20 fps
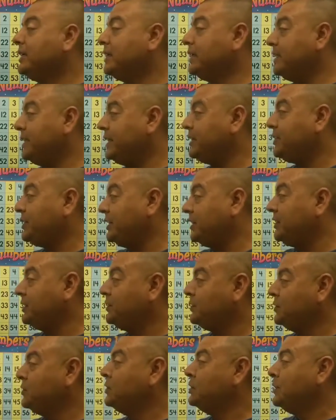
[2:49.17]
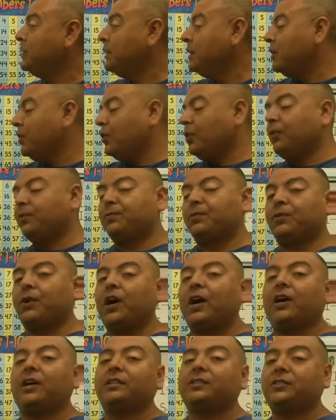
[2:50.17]
in addition.
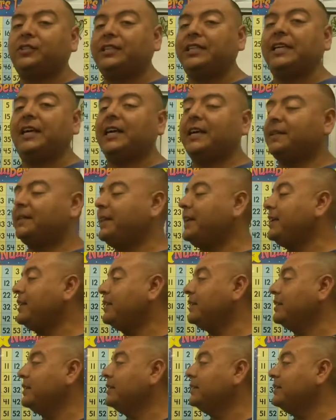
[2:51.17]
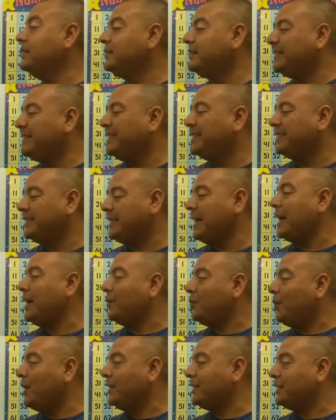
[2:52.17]
Overall, TI, I think, does
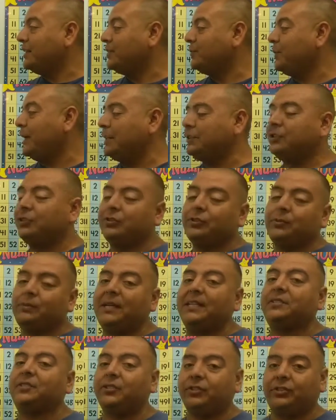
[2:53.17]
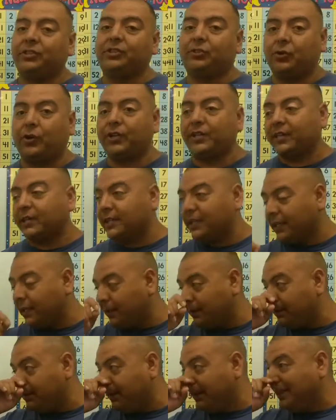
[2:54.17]
not want the sponsors or mentors to join the
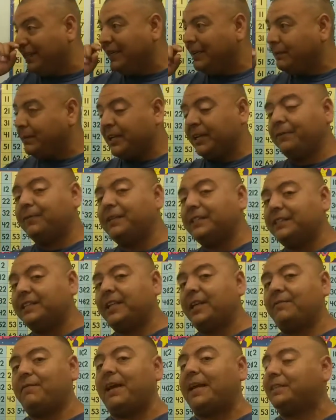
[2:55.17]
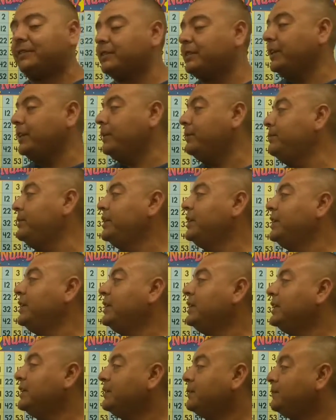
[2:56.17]
club. But if it's an advanced club,
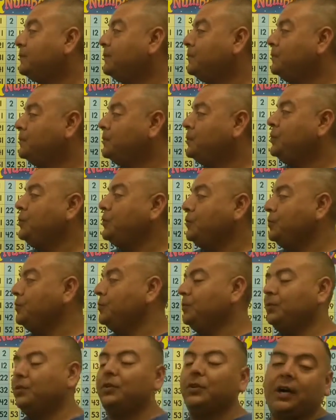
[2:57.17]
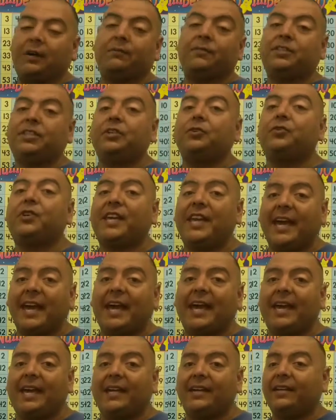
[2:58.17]
you know, obviously you
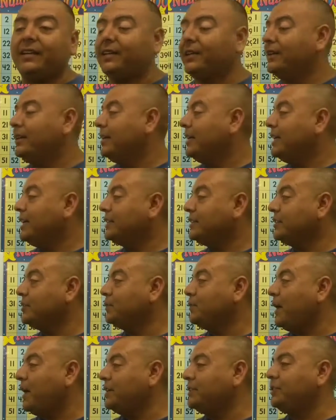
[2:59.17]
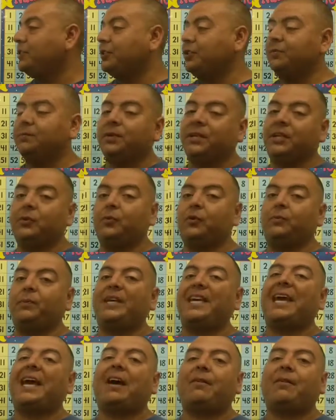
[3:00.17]
can as a sponsor, but it would be